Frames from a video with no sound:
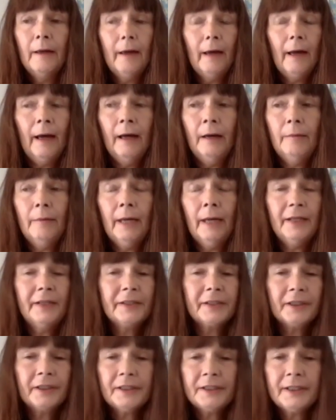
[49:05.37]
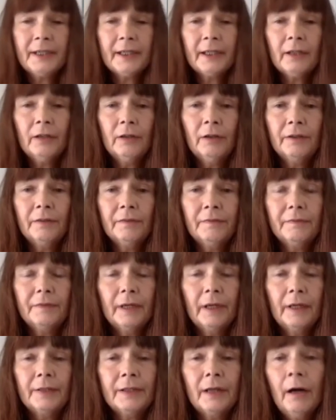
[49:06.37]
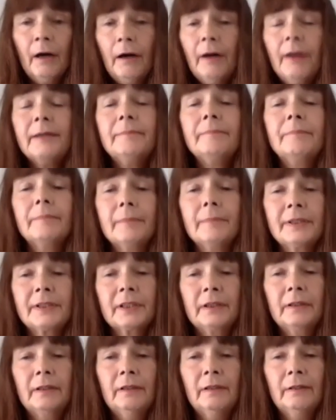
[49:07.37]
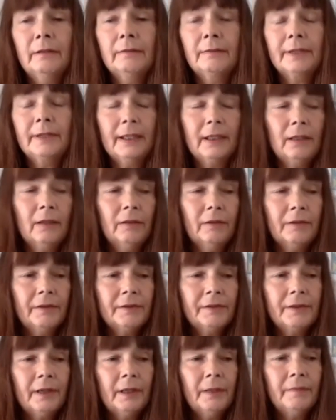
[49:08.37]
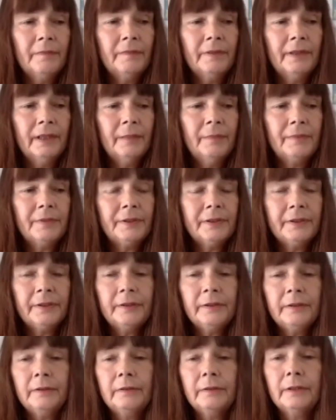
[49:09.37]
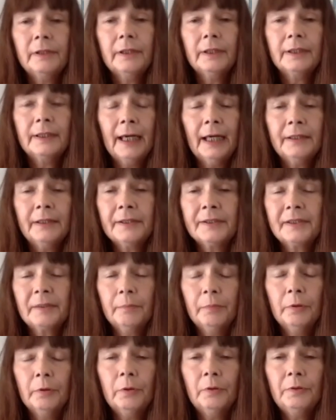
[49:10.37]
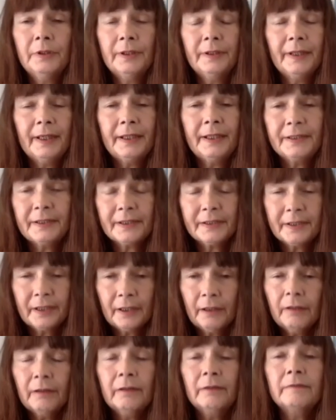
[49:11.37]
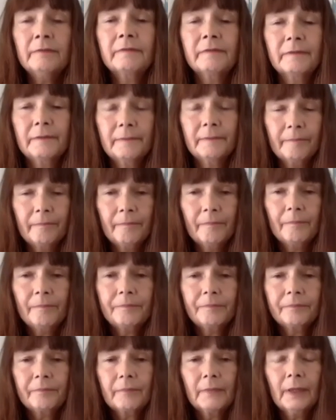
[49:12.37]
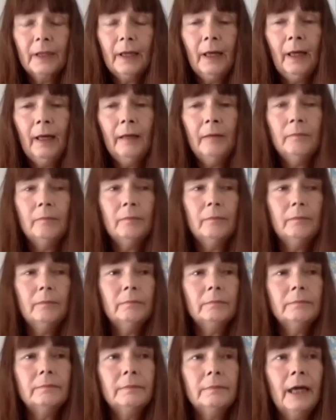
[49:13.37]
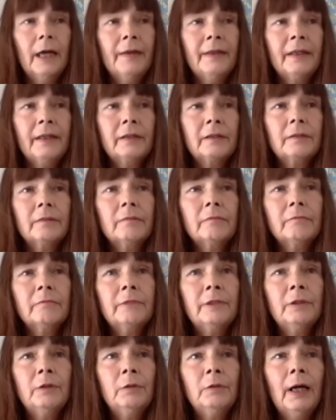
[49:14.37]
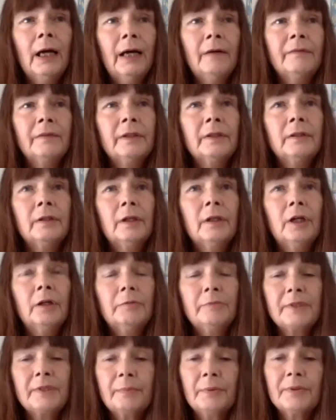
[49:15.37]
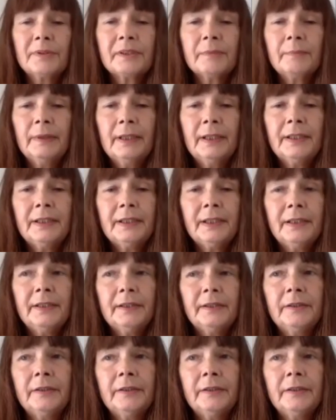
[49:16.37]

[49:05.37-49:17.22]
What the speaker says: And it's going to take a lot of time. It's going to take a lot of time for them to get the support that they deserve. I think we all have a responsibility